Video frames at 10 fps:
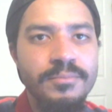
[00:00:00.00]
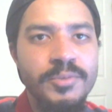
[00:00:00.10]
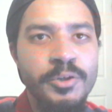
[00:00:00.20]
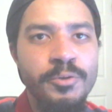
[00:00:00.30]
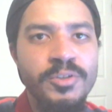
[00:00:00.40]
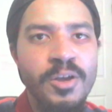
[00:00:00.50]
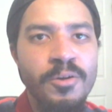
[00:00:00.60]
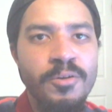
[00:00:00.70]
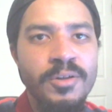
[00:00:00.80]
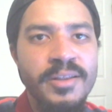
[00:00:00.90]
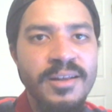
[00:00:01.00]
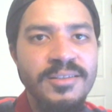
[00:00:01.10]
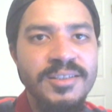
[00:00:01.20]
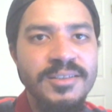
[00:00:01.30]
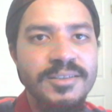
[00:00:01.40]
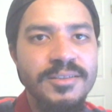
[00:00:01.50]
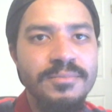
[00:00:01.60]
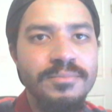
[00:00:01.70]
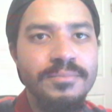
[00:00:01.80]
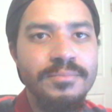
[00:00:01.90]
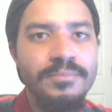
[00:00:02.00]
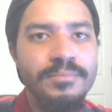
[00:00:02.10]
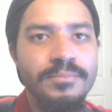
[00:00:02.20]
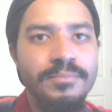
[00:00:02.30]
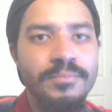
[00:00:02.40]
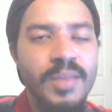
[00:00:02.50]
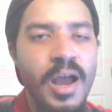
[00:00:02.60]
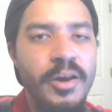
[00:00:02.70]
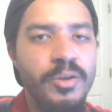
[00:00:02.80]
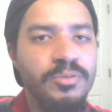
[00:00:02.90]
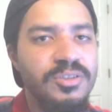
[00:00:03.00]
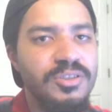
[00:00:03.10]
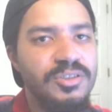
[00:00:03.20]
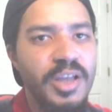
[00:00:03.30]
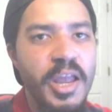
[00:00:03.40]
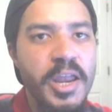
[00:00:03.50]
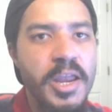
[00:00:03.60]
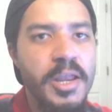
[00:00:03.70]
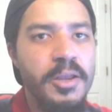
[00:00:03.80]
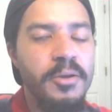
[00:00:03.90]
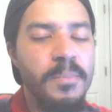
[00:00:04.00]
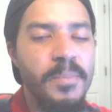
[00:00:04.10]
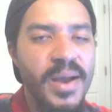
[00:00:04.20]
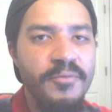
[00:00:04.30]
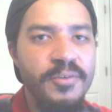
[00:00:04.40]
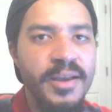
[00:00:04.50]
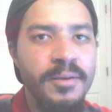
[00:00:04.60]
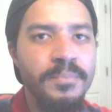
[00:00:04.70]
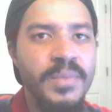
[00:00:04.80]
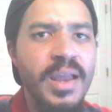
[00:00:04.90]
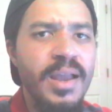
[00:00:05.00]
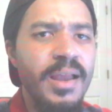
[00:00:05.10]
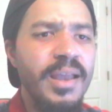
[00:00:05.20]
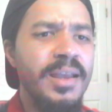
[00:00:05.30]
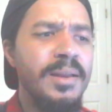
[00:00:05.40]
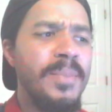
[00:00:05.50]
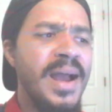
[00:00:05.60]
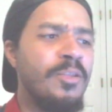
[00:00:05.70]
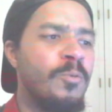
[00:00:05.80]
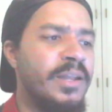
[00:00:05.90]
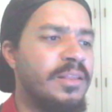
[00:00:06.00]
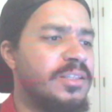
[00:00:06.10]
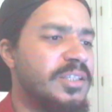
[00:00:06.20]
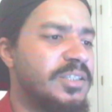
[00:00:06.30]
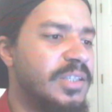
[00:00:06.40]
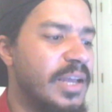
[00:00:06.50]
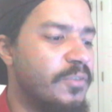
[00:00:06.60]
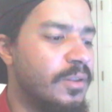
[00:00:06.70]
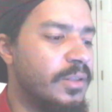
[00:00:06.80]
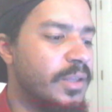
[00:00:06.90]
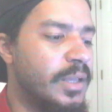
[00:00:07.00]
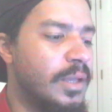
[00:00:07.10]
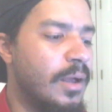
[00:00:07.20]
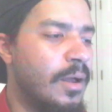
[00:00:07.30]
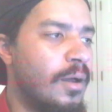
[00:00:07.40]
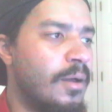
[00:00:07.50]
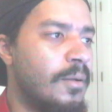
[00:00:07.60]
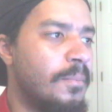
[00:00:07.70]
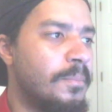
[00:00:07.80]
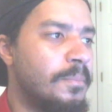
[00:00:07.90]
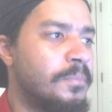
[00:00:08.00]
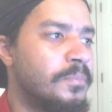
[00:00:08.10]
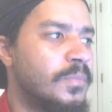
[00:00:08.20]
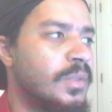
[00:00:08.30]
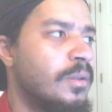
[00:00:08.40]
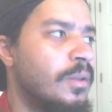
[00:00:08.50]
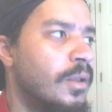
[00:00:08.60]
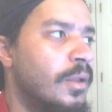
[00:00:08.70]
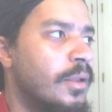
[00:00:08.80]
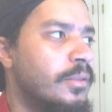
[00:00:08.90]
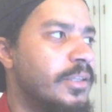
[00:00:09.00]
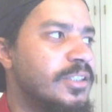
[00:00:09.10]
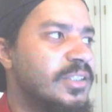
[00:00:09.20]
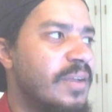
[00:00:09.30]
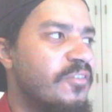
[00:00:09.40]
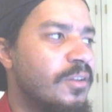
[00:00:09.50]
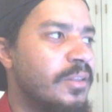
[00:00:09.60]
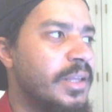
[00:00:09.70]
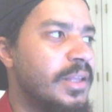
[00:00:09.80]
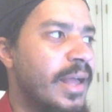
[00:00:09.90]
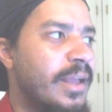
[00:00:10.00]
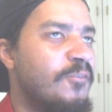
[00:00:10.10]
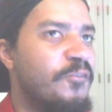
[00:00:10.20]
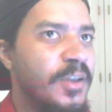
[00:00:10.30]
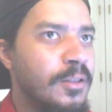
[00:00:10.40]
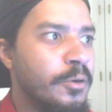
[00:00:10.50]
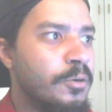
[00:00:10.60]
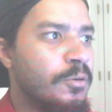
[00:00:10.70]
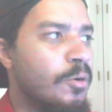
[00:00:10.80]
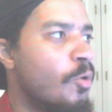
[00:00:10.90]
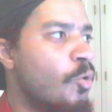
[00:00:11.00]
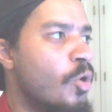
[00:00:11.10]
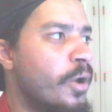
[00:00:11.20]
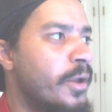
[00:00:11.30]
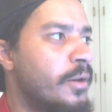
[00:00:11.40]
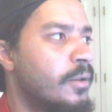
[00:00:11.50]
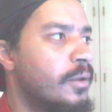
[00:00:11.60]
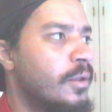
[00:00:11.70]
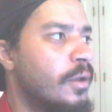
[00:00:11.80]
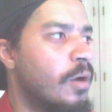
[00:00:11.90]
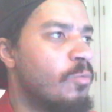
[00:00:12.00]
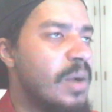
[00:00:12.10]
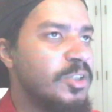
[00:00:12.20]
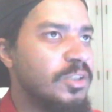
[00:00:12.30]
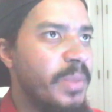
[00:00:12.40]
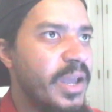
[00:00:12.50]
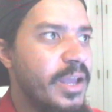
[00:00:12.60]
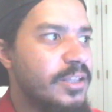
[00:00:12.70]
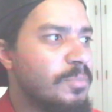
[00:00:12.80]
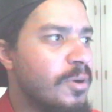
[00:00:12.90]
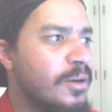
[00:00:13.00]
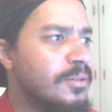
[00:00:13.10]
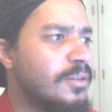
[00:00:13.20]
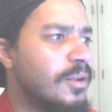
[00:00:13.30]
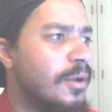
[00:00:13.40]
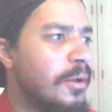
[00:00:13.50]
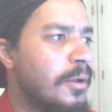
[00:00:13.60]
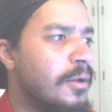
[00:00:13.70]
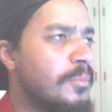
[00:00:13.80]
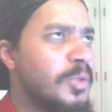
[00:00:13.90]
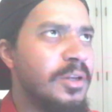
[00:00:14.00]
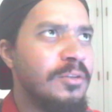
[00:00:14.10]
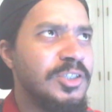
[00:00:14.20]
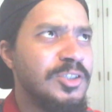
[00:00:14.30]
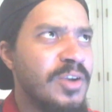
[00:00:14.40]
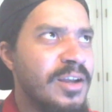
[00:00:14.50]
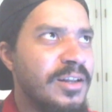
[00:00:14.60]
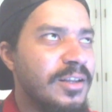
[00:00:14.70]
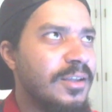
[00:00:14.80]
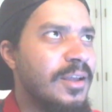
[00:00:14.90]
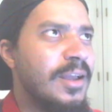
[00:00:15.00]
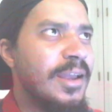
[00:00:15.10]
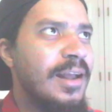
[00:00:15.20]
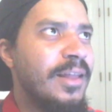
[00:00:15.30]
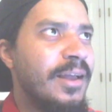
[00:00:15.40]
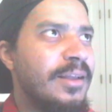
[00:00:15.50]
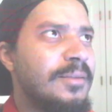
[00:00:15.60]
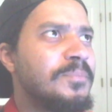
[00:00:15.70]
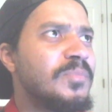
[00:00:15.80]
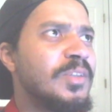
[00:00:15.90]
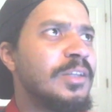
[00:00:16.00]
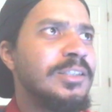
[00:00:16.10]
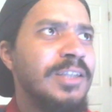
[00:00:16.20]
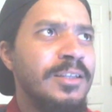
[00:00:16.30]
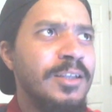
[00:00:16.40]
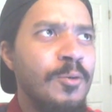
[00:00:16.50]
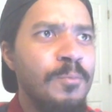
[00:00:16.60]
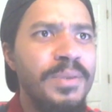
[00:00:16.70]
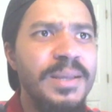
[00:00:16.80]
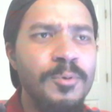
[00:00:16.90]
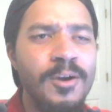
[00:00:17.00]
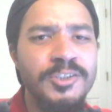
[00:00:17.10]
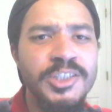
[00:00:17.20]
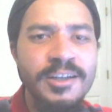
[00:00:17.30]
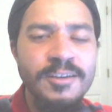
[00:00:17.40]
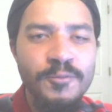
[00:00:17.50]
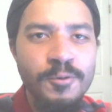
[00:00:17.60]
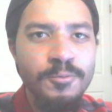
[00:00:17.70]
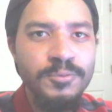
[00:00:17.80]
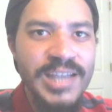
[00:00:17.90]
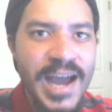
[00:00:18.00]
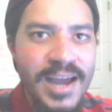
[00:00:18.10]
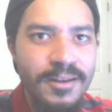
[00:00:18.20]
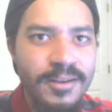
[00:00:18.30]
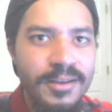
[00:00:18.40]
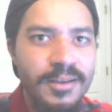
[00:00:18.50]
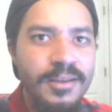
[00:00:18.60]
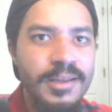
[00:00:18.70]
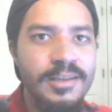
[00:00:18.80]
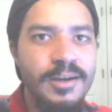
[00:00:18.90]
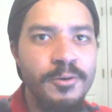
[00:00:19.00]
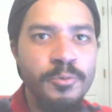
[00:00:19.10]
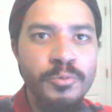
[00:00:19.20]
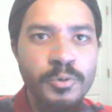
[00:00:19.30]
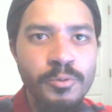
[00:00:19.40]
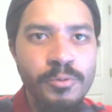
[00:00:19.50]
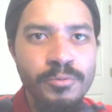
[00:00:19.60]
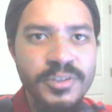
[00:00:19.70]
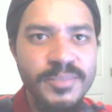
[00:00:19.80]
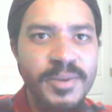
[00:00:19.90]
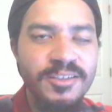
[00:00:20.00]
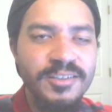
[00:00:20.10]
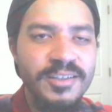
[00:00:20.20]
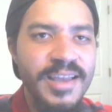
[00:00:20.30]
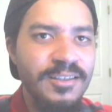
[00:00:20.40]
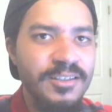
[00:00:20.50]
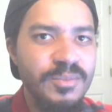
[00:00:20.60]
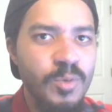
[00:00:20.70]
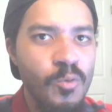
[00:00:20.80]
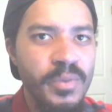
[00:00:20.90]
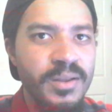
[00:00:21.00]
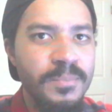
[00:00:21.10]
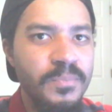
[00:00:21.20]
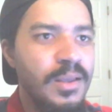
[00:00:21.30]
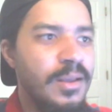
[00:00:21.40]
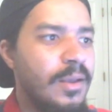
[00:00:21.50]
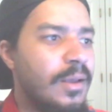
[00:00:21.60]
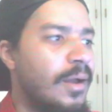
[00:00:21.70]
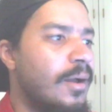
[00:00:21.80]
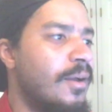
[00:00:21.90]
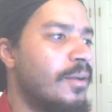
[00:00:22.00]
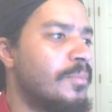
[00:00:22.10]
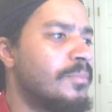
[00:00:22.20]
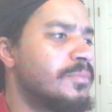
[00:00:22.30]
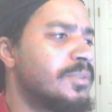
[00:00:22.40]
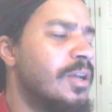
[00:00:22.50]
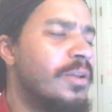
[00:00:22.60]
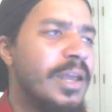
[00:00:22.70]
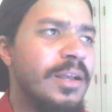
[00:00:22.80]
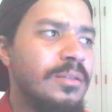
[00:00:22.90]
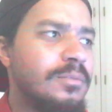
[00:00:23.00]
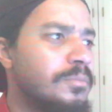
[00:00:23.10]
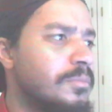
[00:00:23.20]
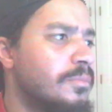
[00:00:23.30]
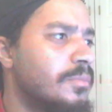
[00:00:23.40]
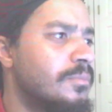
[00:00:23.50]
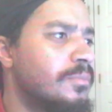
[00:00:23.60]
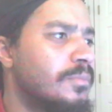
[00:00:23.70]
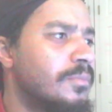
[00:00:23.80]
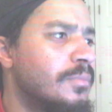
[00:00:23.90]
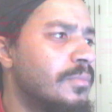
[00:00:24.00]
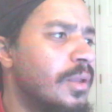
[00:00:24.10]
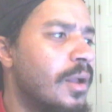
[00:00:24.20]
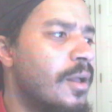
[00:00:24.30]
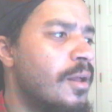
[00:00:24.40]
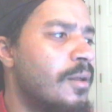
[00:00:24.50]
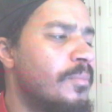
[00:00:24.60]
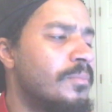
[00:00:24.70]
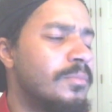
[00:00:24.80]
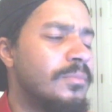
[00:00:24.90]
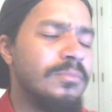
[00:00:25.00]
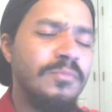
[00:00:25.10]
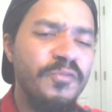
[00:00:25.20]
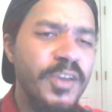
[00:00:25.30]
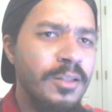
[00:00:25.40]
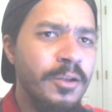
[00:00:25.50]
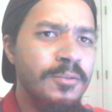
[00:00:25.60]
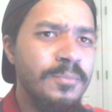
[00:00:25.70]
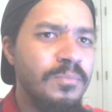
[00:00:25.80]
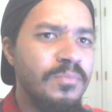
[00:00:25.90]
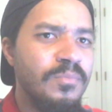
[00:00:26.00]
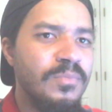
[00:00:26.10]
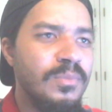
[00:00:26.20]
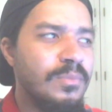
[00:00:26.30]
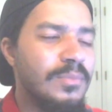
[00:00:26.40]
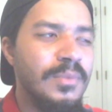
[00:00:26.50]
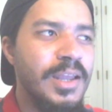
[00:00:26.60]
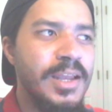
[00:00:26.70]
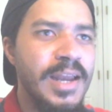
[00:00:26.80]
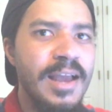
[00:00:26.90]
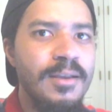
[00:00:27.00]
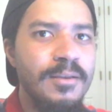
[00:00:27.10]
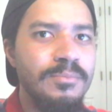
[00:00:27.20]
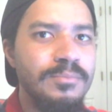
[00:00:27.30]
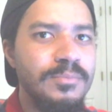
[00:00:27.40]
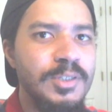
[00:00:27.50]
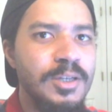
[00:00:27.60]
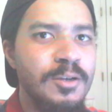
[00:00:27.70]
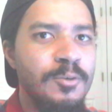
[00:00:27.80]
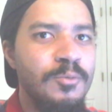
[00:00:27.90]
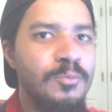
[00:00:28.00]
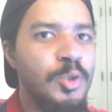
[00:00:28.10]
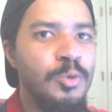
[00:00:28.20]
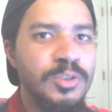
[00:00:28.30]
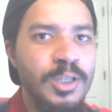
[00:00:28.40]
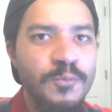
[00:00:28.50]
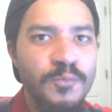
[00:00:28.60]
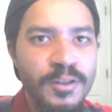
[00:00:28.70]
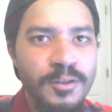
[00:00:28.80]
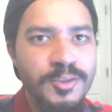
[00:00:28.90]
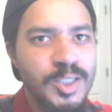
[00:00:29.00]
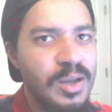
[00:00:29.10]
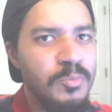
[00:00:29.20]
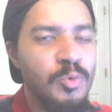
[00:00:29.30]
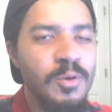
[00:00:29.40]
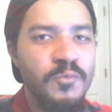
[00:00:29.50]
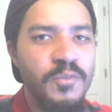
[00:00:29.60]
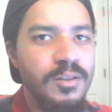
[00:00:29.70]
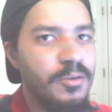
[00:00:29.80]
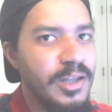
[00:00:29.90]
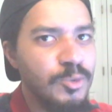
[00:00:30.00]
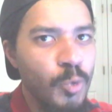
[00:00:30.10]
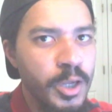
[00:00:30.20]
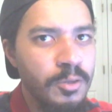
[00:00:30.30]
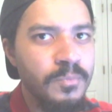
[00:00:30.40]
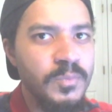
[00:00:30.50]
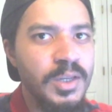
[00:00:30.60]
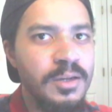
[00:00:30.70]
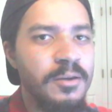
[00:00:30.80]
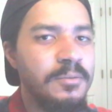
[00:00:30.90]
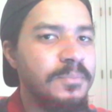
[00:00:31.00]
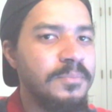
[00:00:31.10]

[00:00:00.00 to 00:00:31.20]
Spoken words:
news article analysis. Adios and goodbye for now. And by the way, this is definitely like filler on Arama Japan's part. You know, just trying to kind of like, because they know people are checking for Utada Hikaru news, especially at this moment. So yeah, filler, and I, you know, use their filler, so I'm doing filler as well, you know.